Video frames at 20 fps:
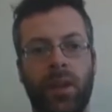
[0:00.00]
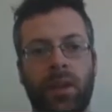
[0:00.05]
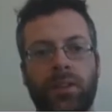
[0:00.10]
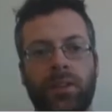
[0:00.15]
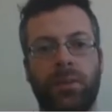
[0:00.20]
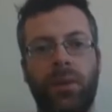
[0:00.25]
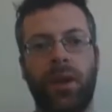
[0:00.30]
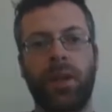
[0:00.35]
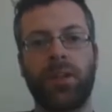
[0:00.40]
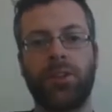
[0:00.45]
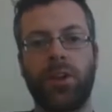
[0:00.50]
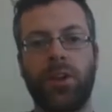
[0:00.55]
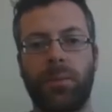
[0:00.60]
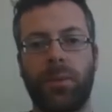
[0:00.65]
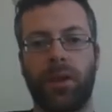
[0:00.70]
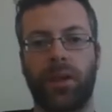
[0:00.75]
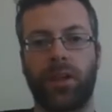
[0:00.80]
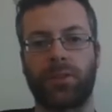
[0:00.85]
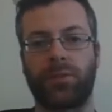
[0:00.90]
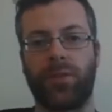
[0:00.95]
So my
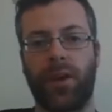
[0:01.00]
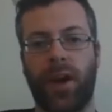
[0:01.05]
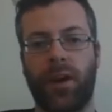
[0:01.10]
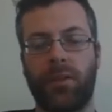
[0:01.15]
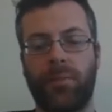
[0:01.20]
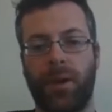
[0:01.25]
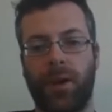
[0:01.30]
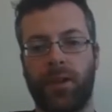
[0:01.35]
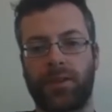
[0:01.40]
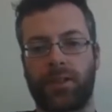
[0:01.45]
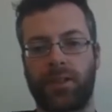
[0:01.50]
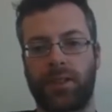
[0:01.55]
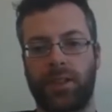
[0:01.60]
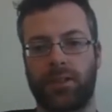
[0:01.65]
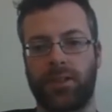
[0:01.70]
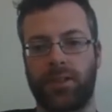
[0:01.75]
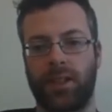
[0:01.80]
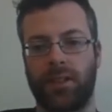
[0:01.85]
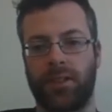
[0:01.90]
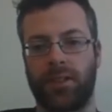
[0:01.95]
shopping cost
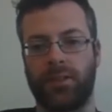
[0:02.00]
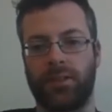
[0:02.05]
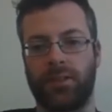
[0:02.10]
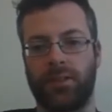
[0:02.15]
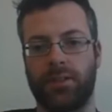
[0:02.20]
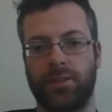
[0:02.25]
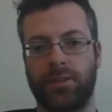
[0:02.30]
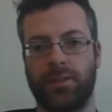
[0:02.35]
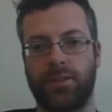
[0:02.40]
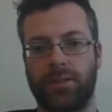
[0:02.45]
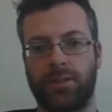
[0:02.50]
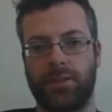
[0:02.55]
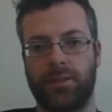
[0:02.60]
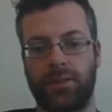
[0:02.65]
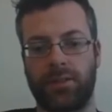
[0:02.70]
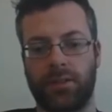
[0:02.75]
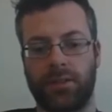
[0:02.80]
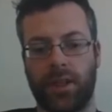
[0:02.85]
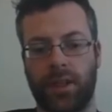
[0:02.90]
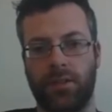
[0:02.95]
£5.60.
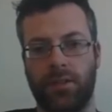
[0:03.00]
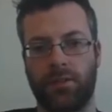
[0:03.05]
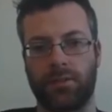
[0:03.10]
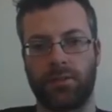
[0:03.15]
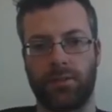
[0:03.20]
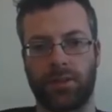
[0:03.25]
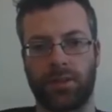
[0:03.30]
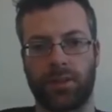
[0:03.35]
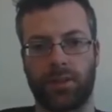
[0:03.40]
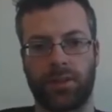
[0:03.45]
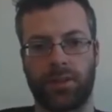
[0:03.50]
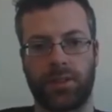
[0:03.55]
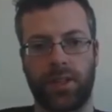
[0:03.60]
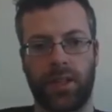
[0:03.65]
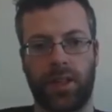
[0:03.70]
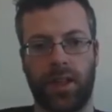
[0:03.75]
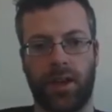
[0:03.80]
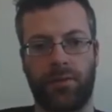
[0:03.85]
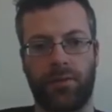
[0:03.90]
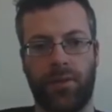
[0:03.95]
So I'm just going to
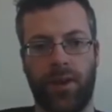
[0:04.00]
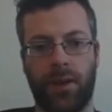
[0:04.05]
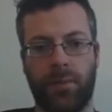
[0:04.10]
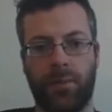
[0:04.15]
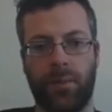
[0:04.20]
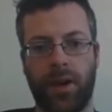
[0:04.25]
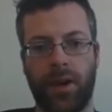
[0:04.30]
take that £5,